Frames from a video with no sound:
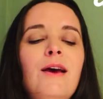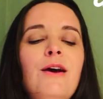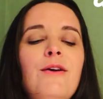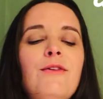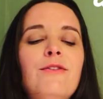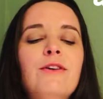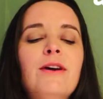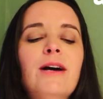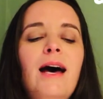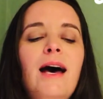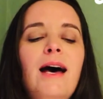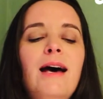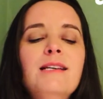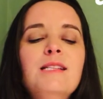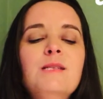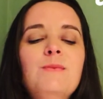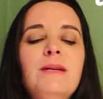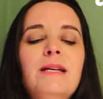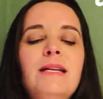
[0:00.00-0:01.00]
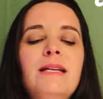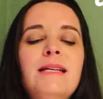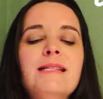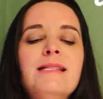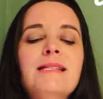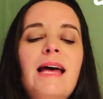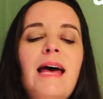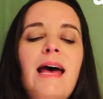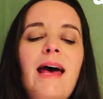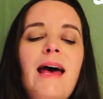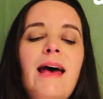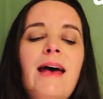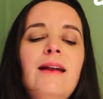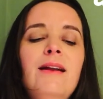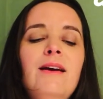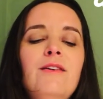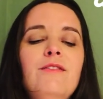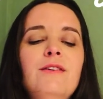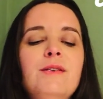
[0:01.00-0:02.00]
For a husband is the head
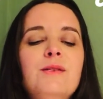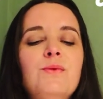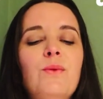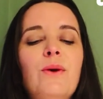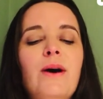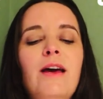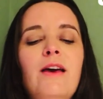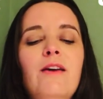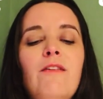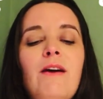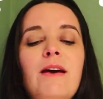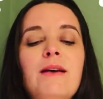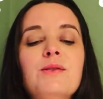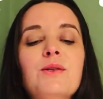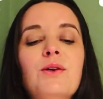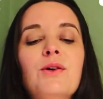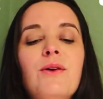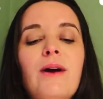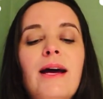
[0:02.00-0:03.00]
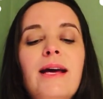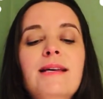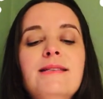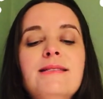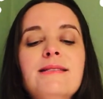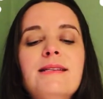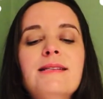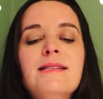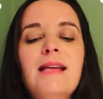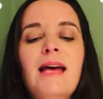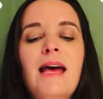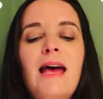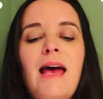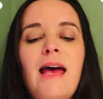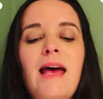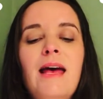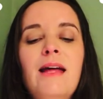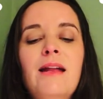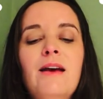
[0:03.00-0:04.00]
of his wife as Christ is the
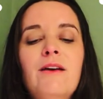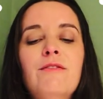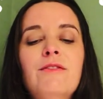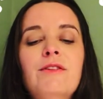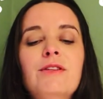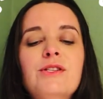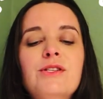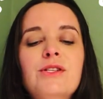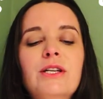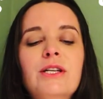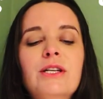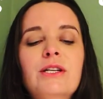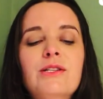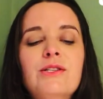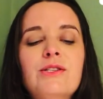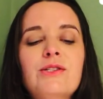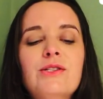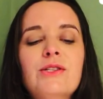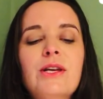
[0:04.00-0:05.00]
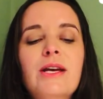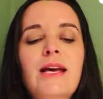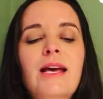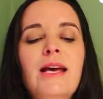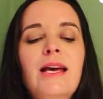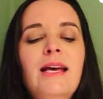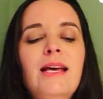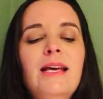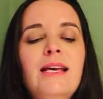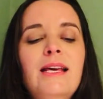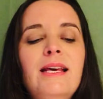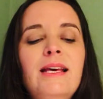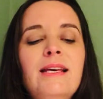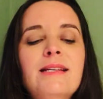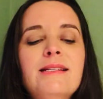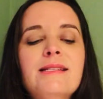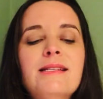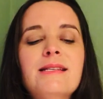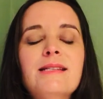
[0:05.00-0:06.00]
head of the church. He
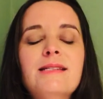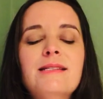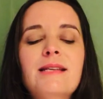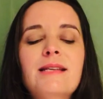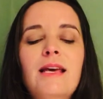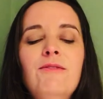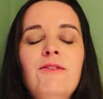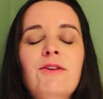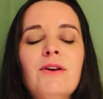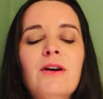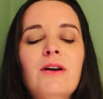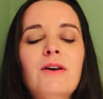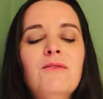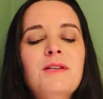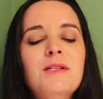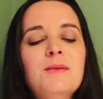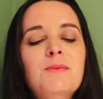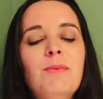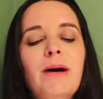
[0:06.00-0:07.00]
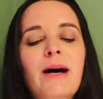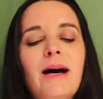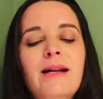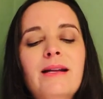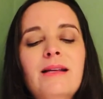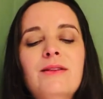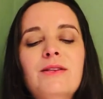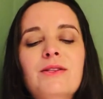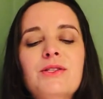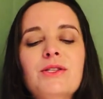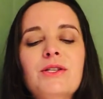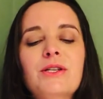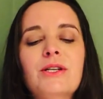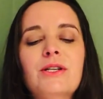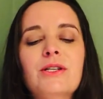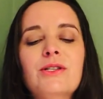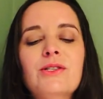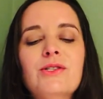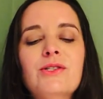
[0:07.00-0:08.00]
is the Savior of his body, the
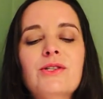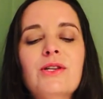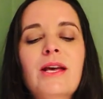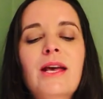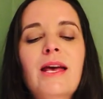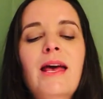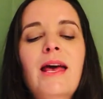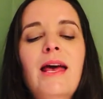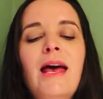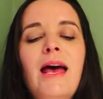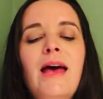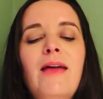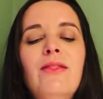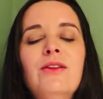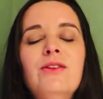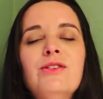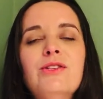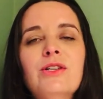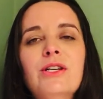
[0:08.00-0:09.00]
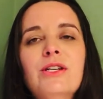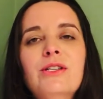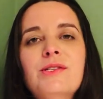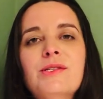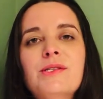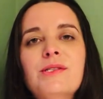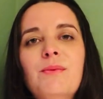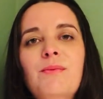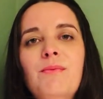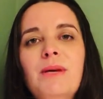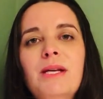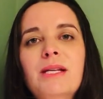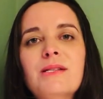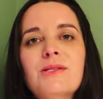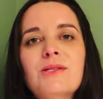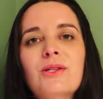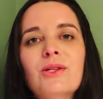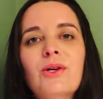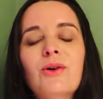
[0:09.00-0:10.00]
church, and the church
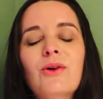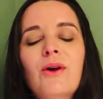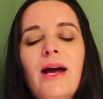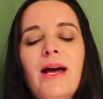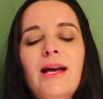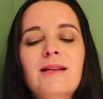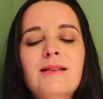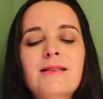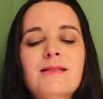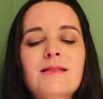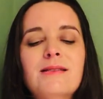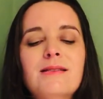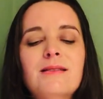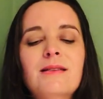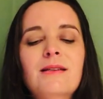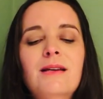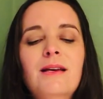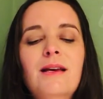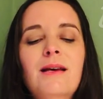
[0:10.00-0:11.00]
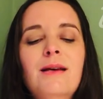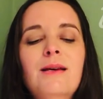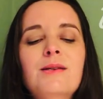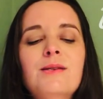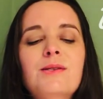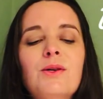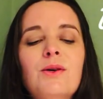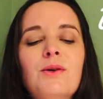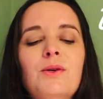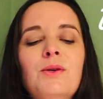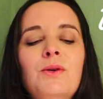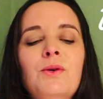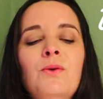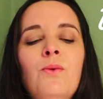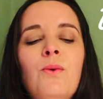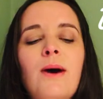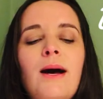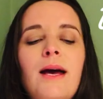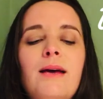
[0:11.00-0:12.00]
submits to Christ. So you,
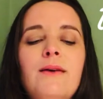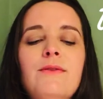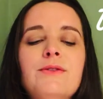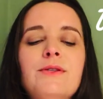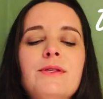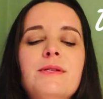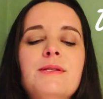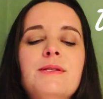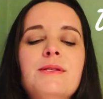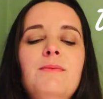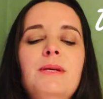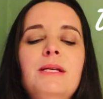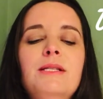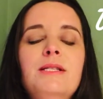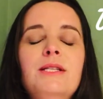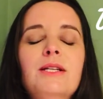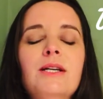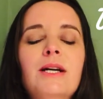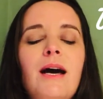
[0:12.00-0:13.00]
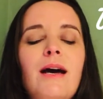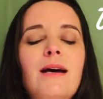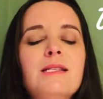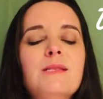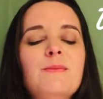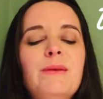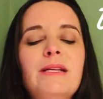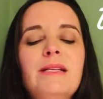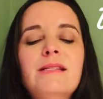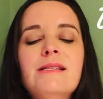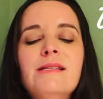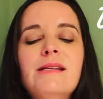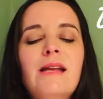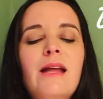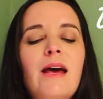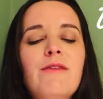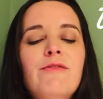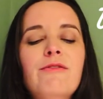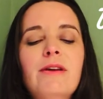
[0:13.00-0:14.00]
wives, should submit to your husbands in
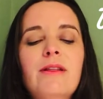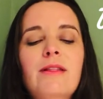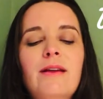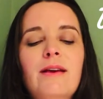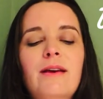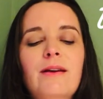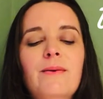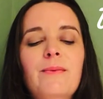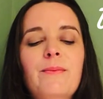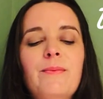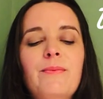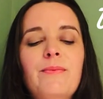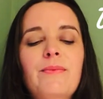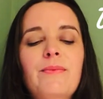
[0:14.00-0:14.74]
everything.